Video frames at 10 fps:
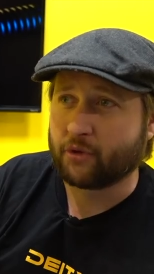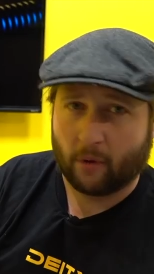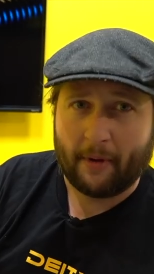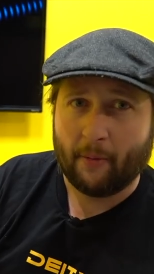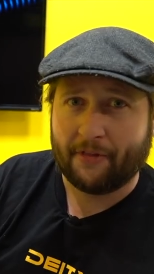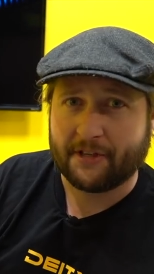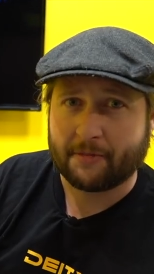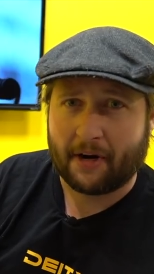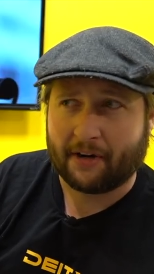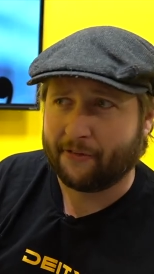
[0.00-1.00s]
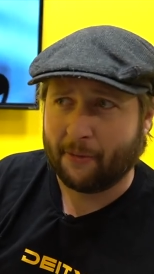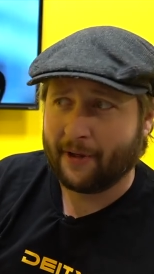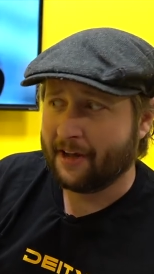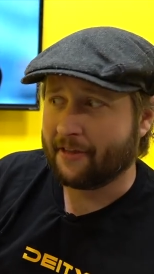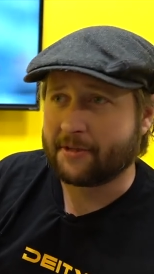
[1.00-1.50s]
swimming with this microphone
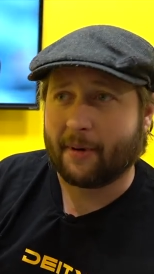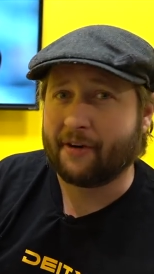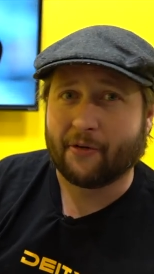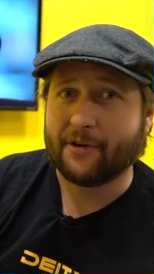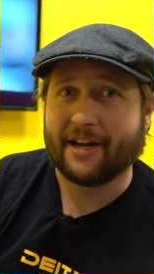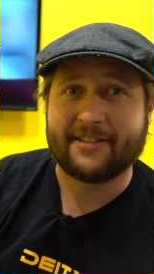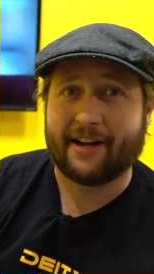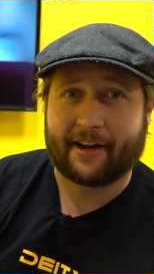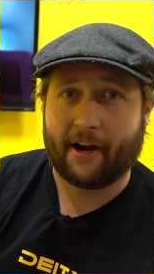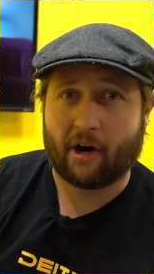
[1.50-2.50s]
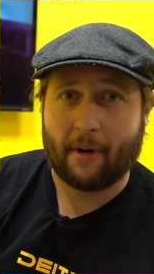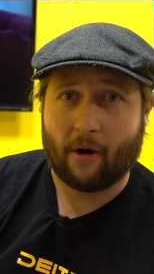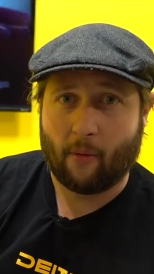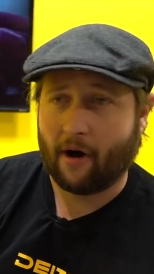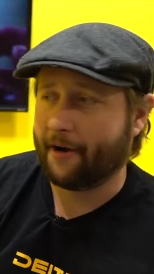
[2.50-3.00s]
does not care
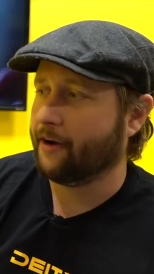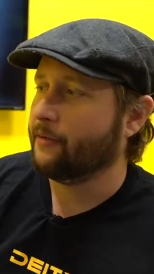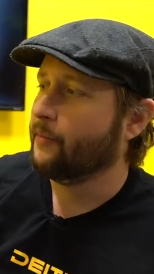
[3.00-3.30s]
about water.